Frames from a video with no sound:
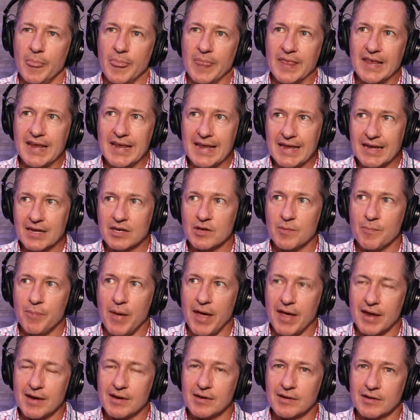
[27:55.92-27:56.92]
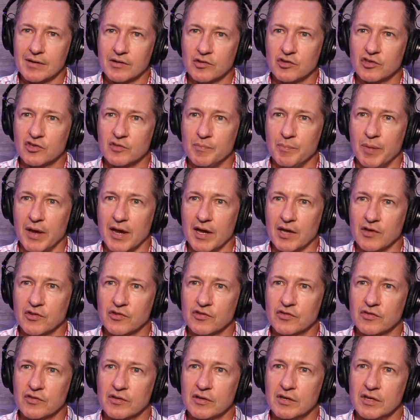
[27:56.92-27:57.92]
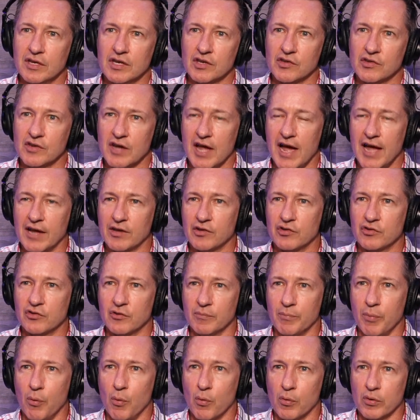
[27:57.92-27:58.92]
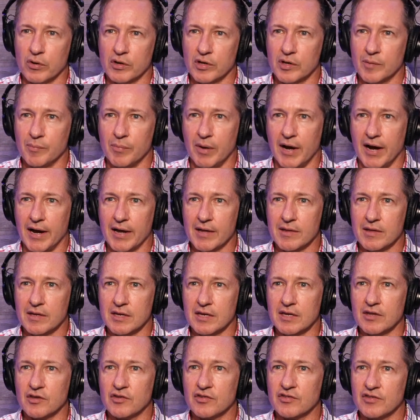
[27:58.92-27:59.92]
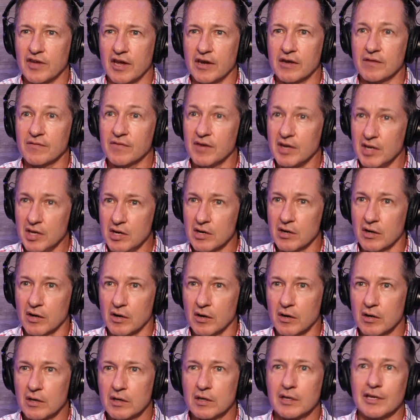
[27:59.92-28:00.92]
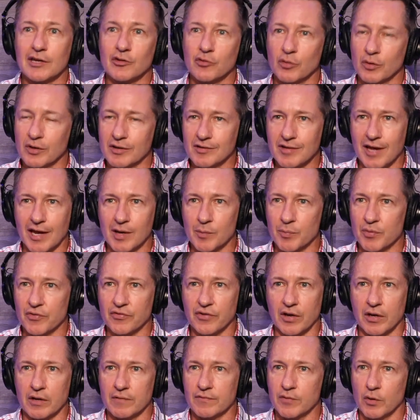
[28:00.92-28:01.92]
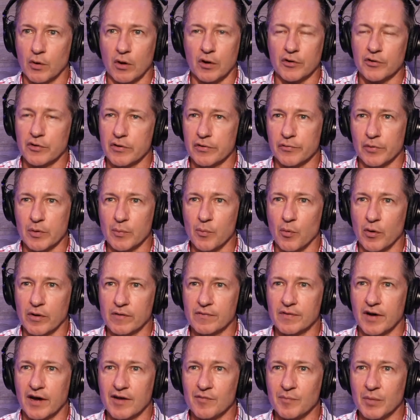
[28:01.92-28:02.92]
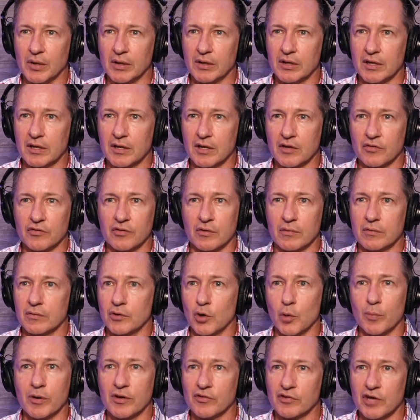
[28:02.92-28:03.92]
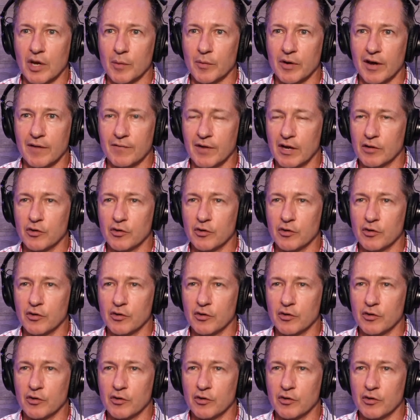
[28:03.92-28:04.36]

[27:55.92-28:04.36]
the independent space is not supported by the incentive here. It's only 10% if you're under 3.5 million. And so nobody's coming. I've